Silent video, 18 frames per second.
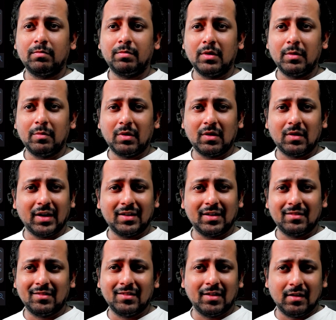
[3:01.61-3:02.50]
People
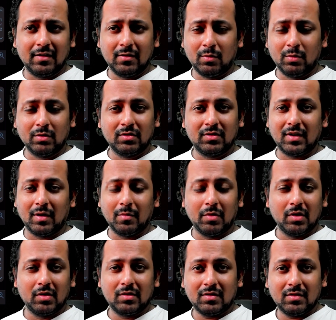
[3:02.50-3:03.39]
write their own
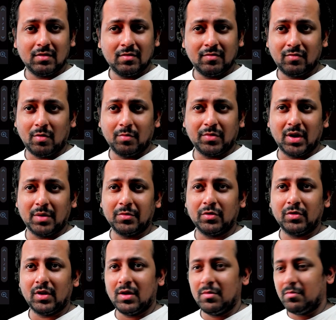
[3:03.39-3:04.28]
stemmers from time
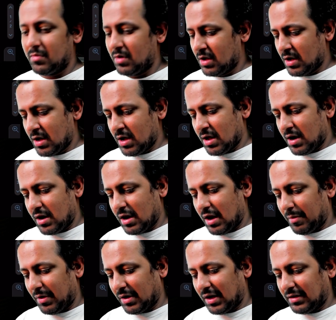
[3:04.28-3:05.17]
to time.
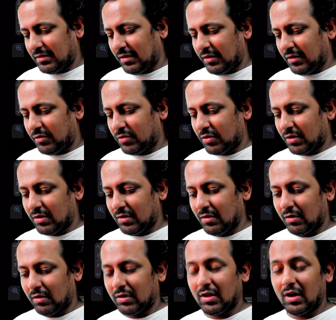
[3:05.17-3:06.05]

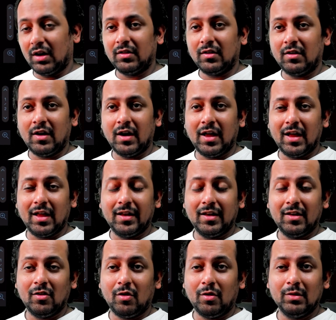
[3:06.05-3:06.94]
Lemmatization, on the other
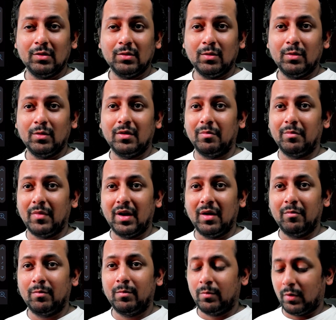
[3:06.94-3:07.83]
hand, although it
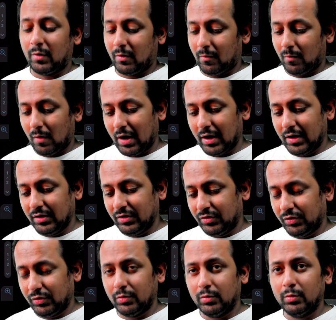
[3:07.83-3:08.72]
may provide
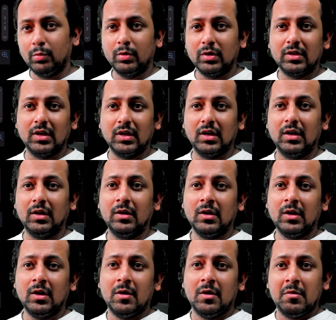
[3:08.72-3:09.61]
you with the
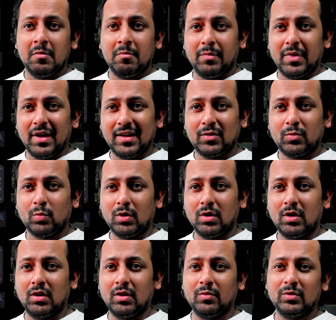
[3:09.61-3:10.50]
base
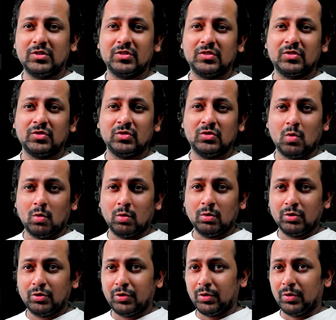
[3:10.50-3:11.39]
word which is
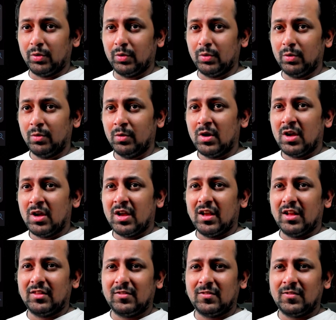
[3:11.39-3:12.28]
known to you,
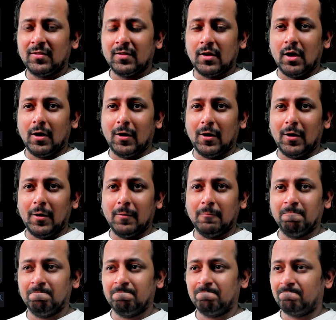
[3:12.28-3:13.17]
it's
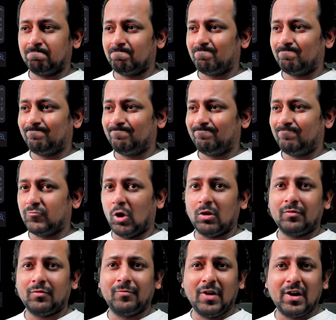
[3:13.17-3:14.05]

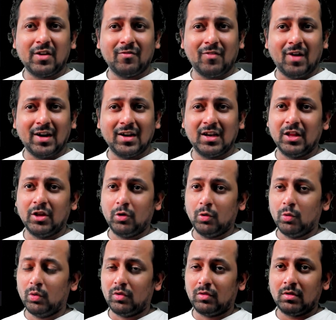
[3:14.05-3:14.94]
not very widely
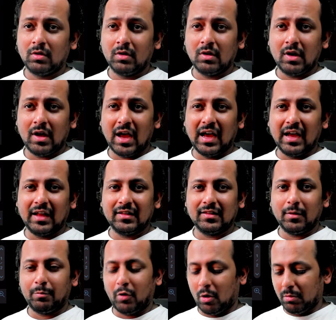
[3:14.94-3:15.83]
used.
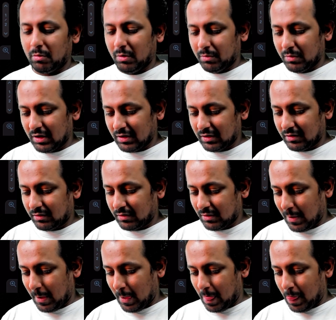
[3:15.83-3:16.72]
And the problem is,
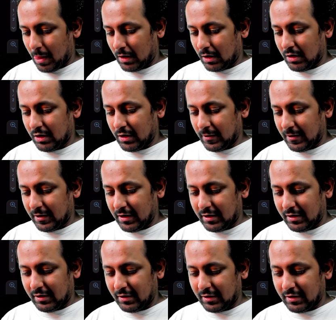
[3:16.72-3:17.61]

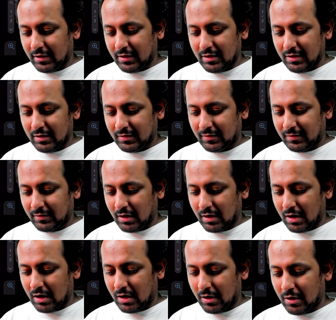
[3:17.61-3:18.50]

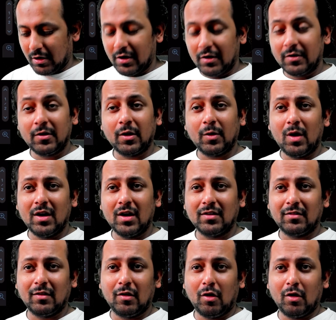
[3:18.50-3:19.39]
it
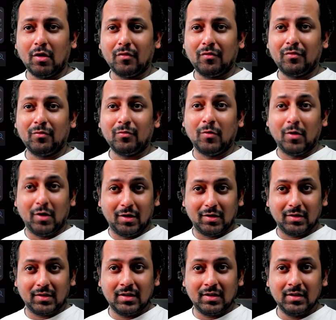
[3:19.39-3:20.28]
requires a lot of
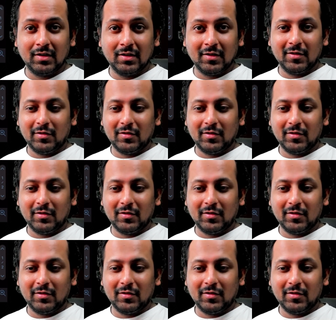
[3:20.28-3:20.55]
work.